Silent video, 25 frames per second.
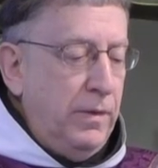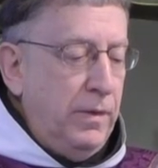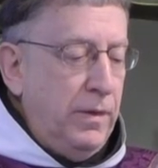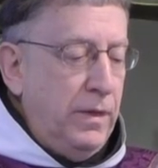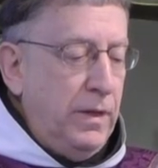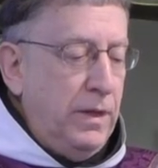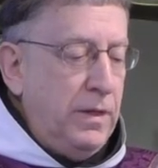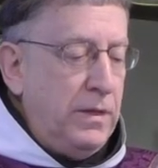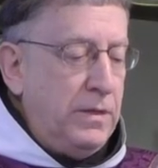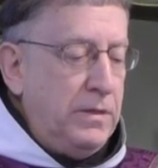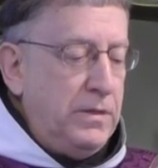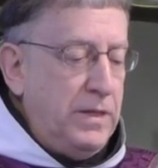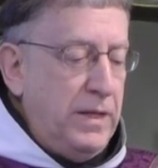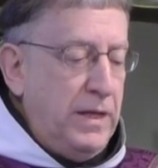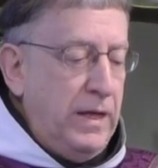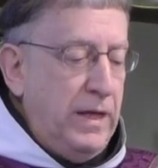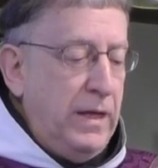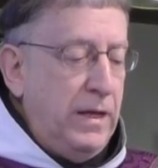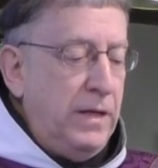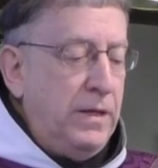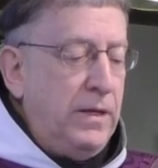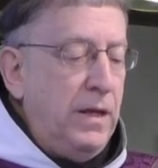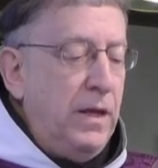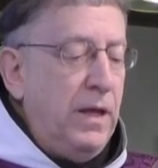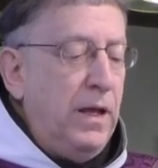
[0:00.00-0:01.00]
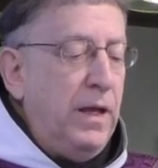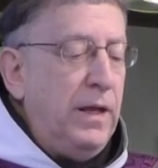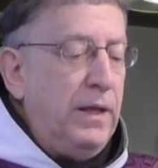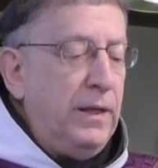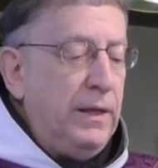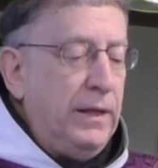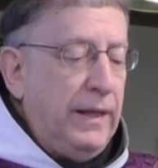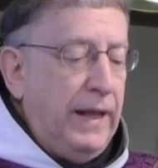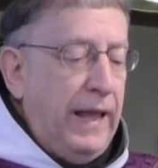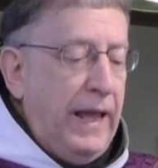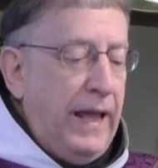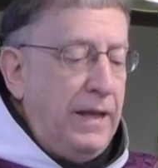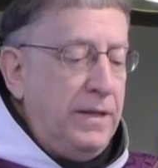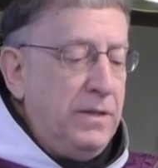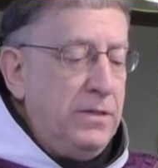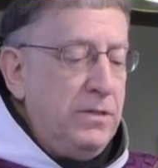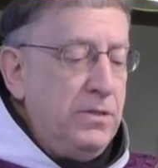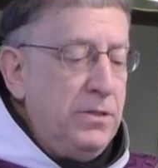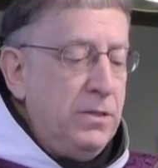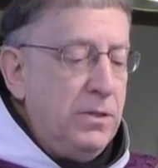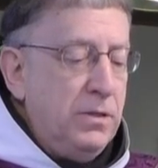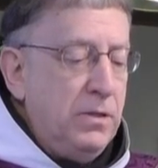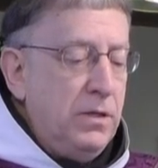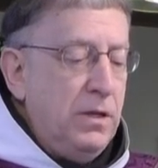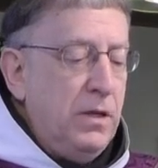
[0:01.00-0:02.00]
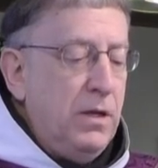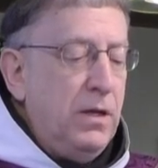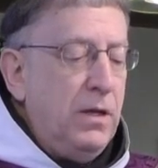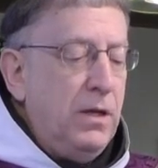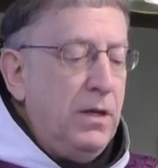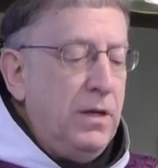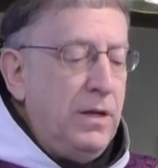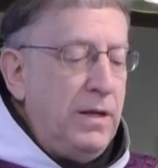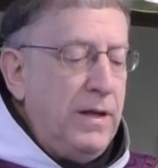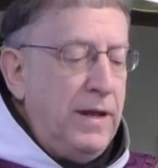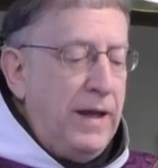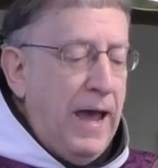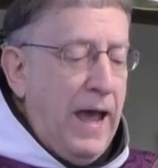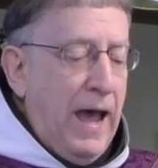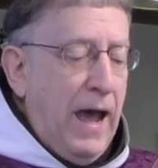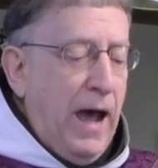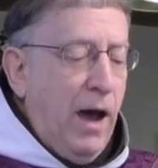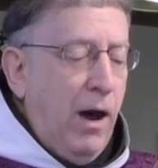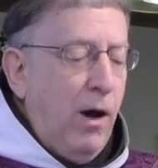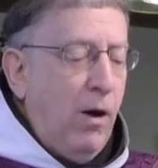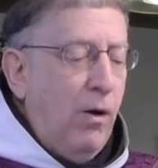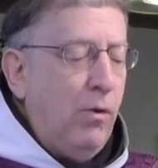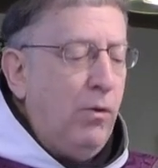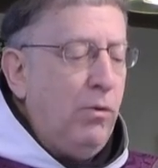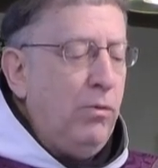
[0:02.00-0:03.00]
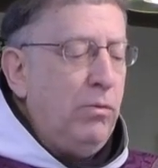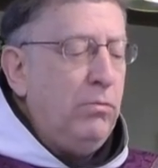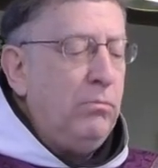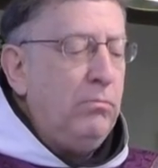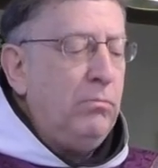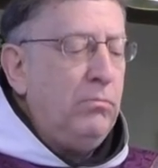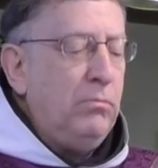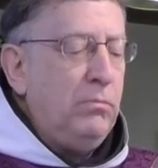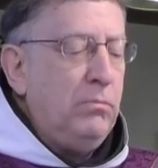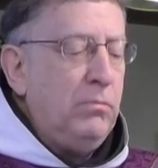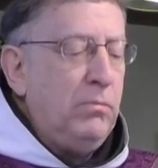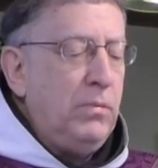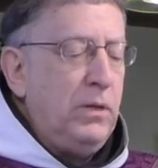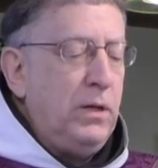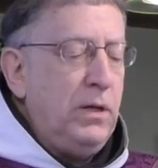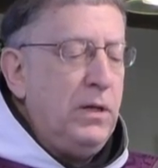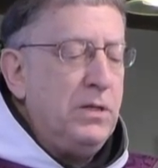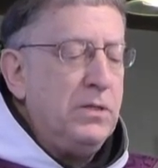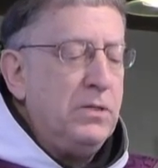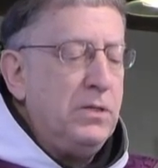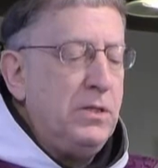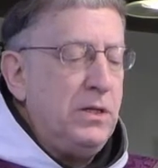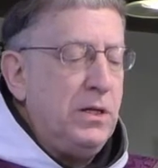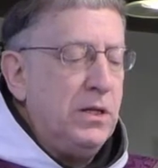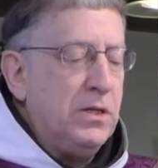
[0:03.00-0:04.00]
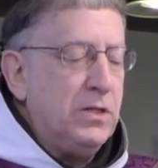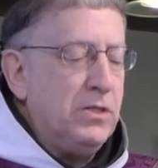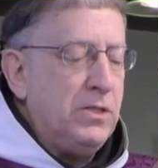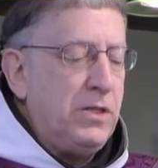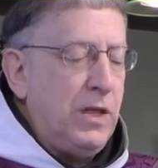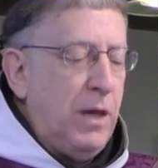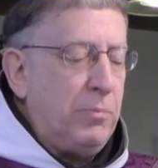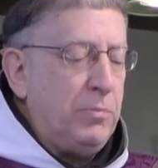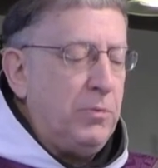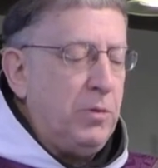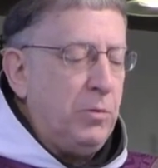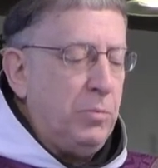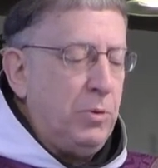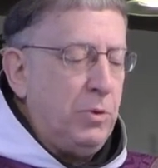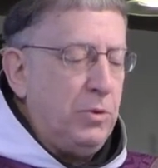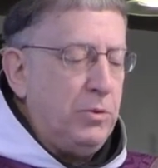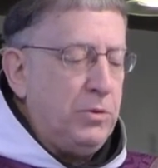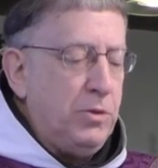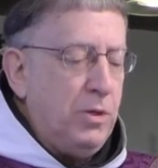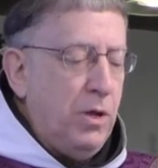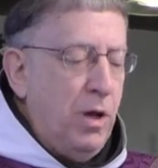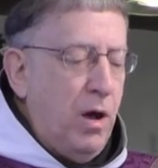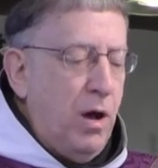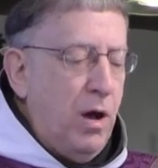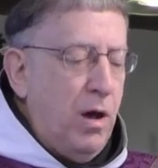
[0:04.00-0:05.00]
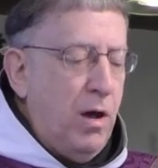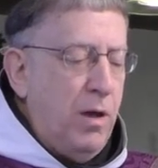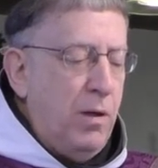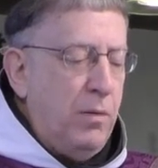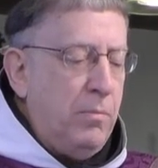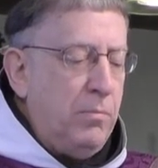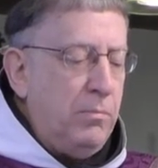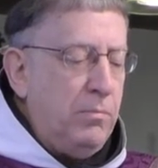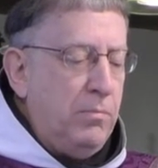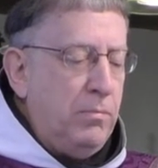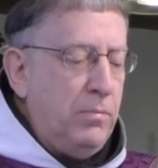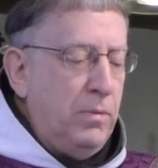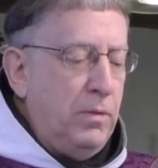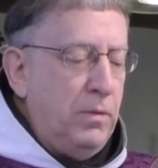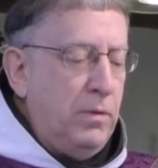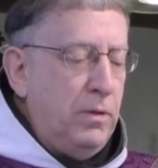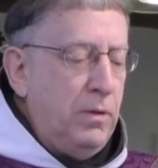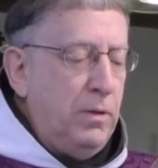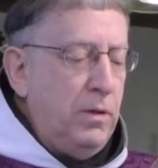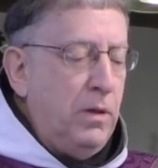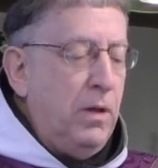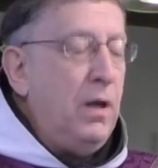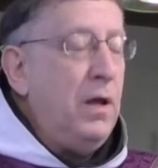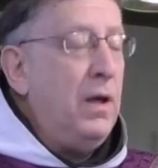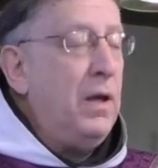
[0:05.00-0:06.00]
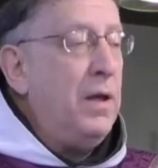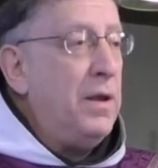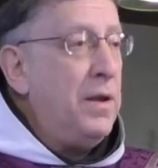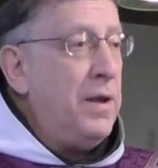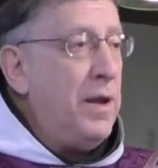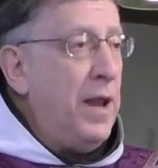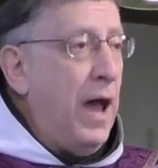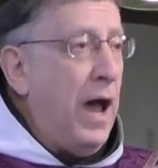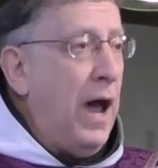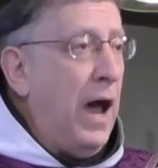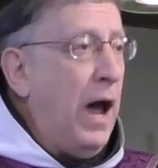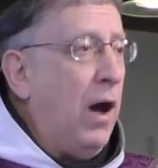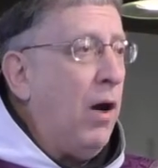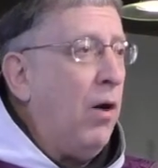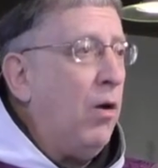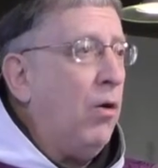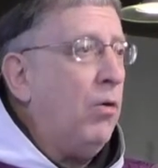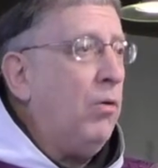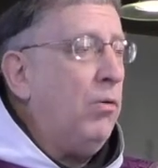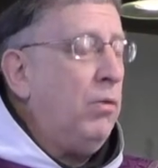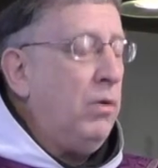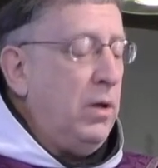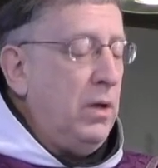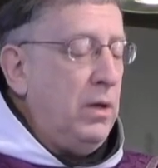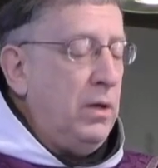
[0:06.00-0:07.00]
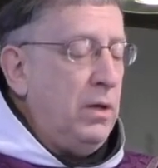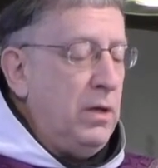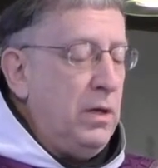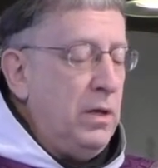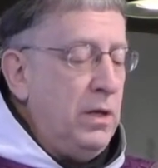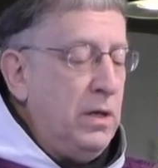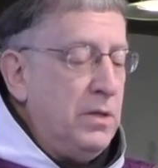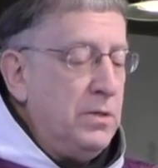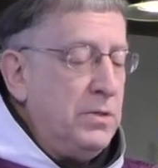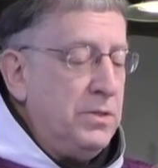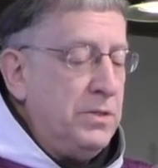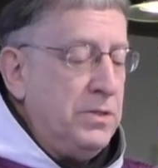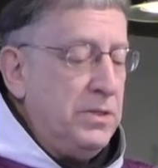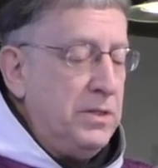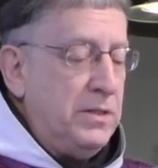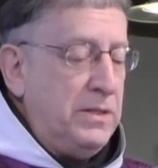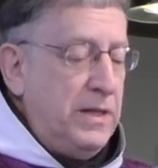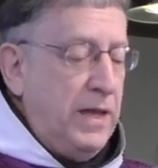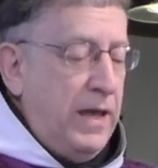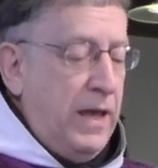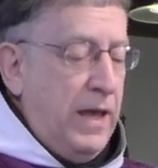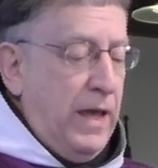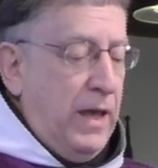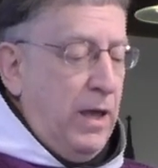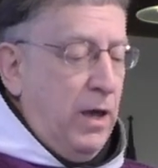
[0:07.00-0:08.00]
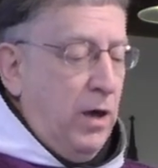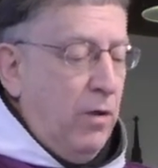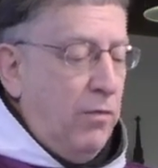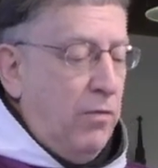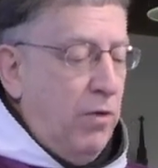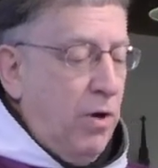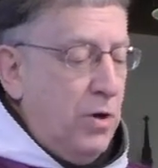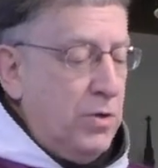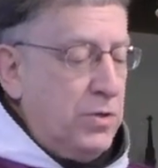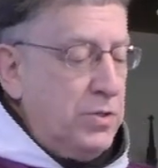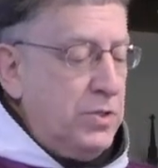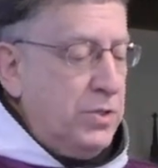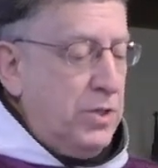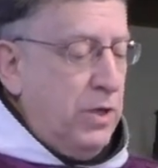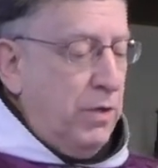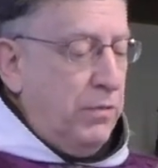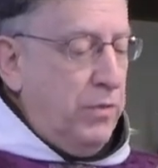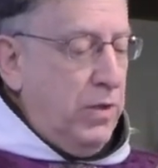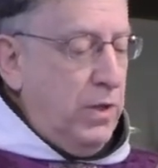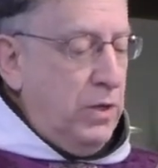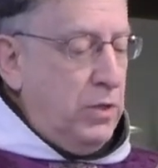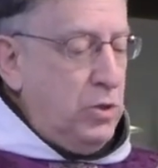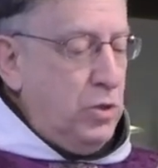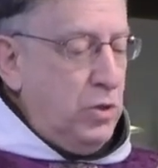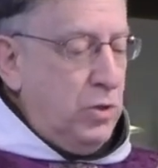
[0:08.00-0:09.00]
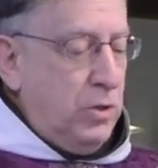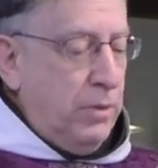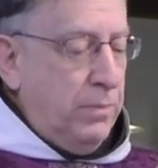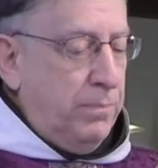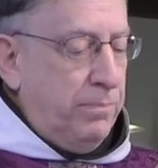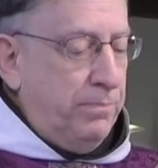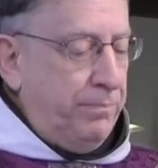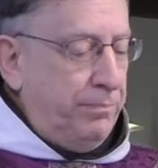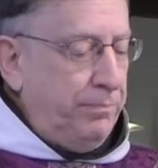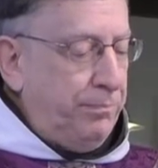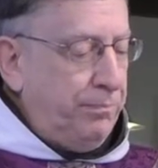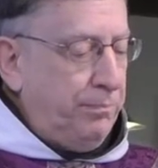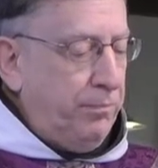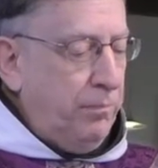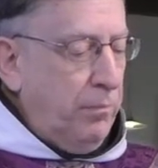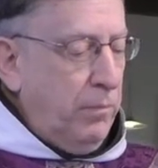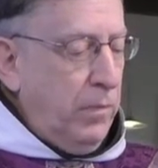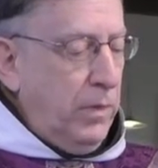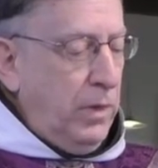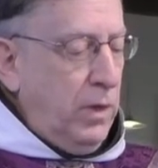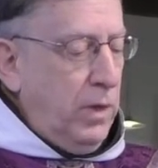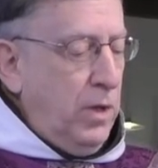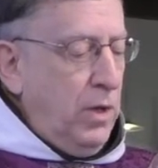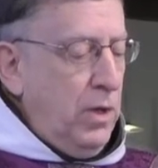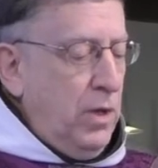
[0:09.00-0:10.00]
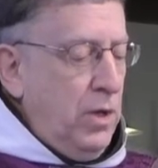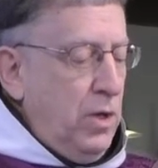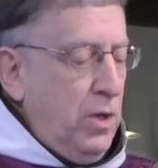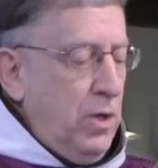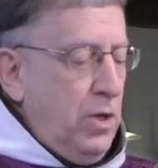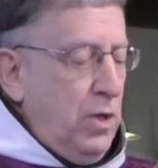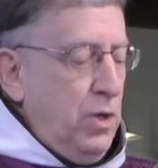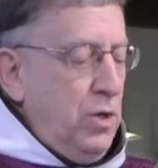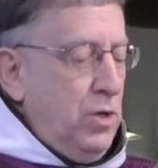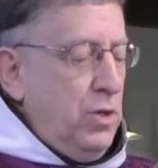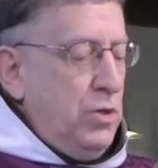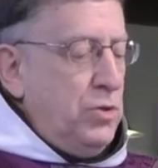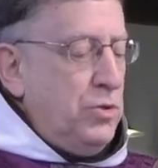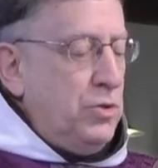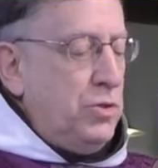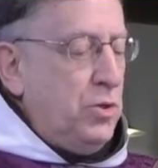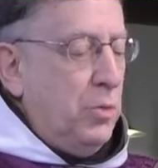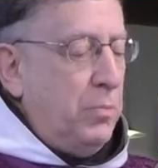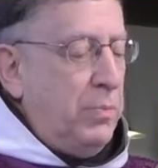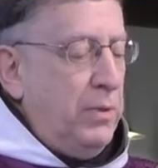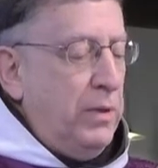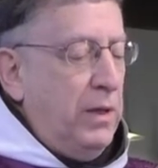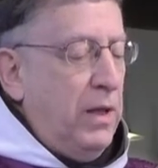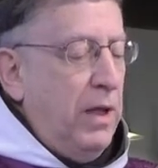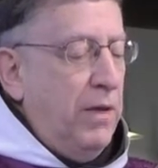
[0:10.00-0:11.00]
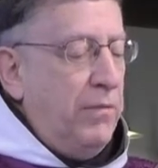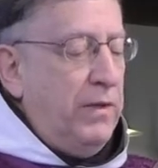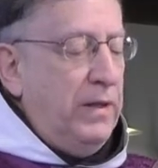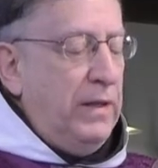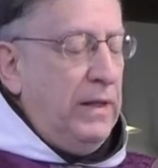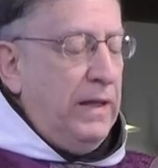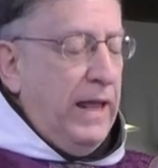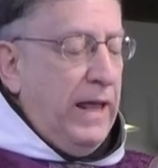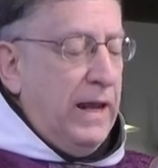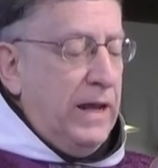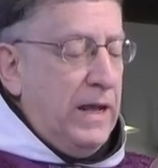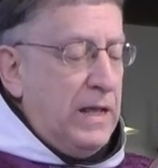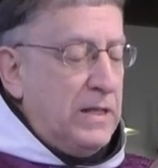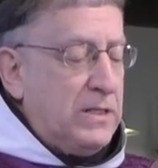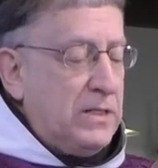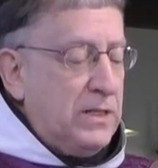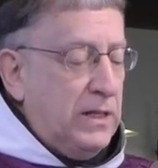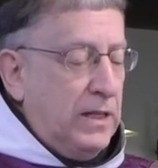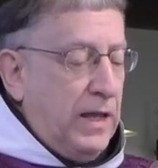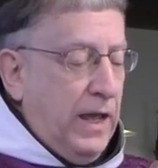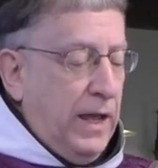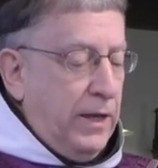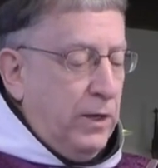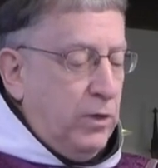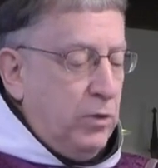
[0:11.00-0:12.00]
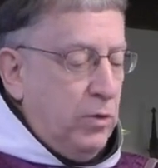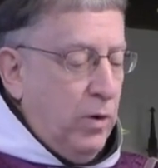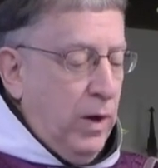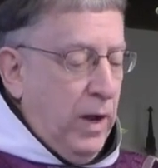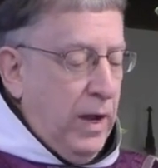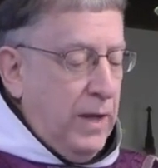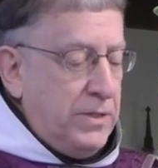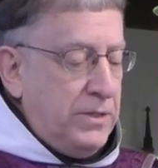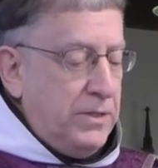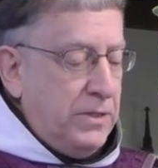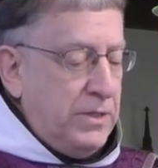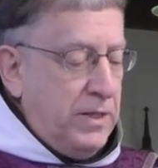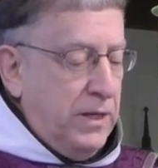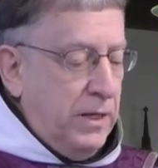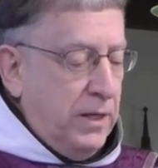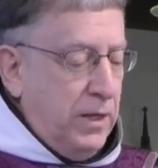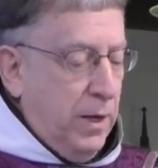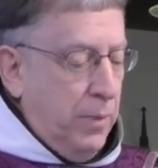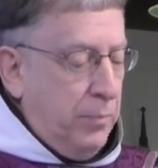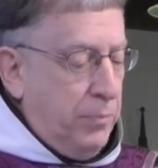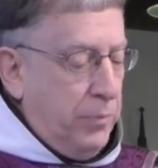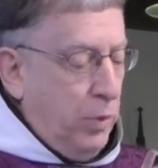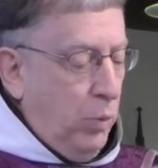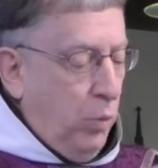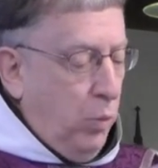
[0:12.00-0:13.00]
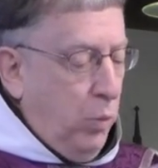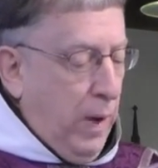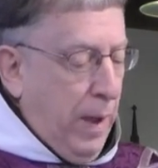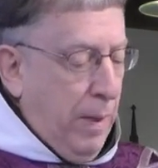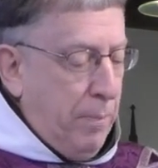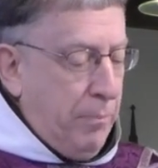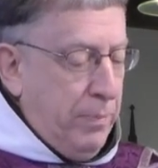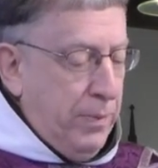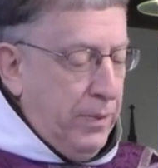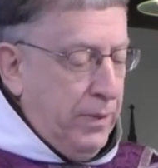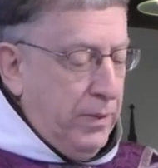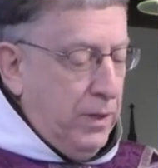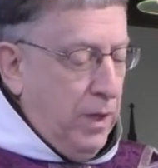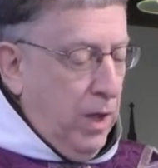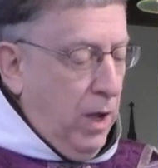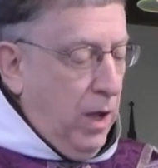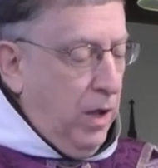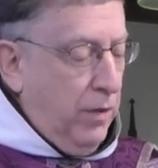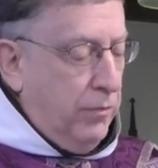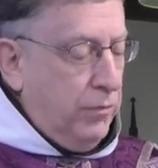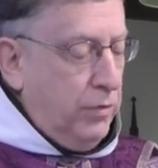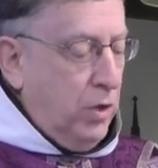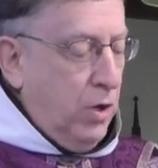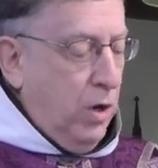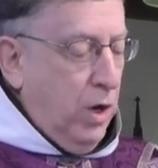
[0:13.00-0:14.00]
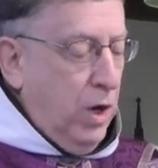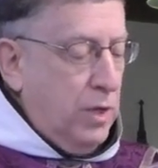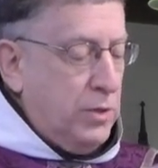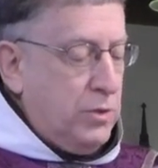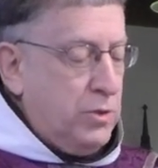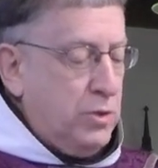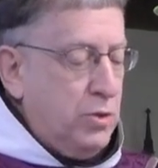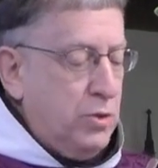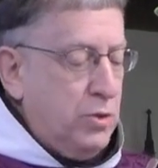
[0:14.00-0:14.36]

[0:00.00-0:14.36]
Indeed, Lent now is the acceptable time. Now is the day of our salvation. So, beloved, let us, like Christ, take up the weapon of God's